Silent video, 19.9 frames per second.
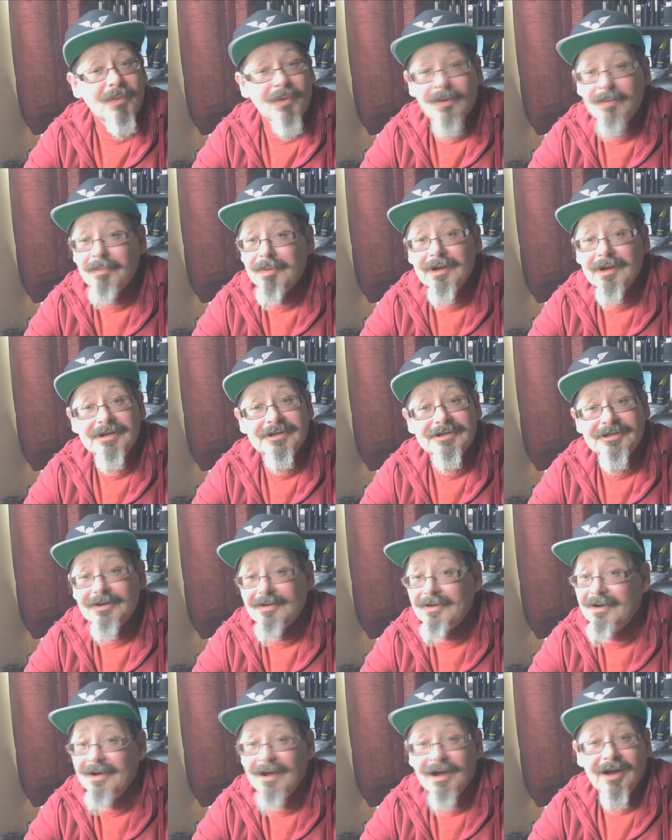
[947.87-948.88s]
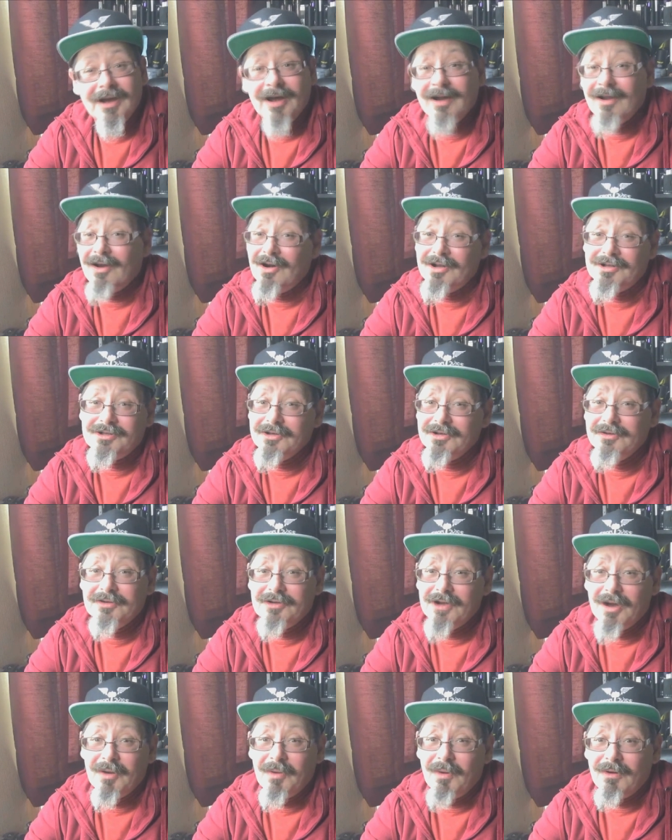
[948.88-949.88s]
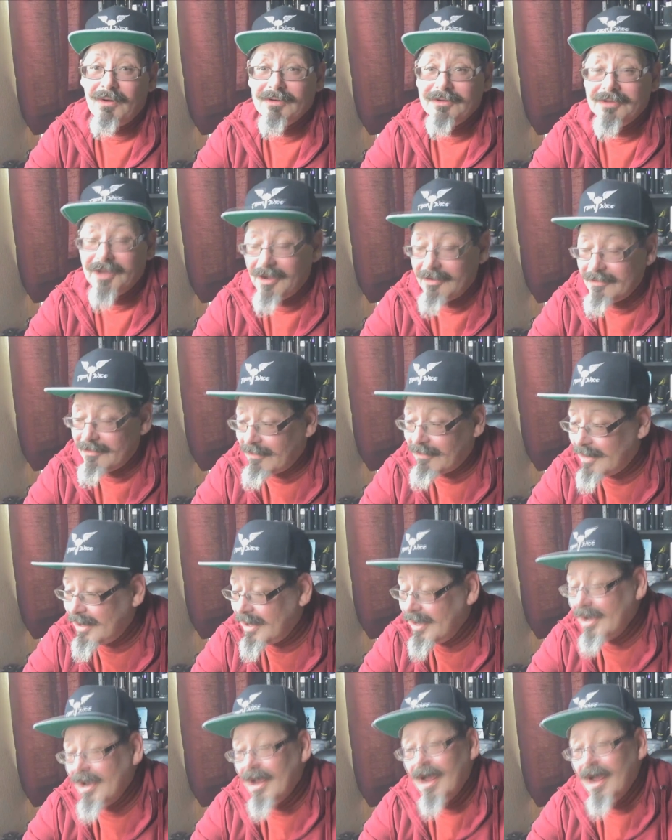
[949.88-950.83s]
warblings on, and I do go on, don't I?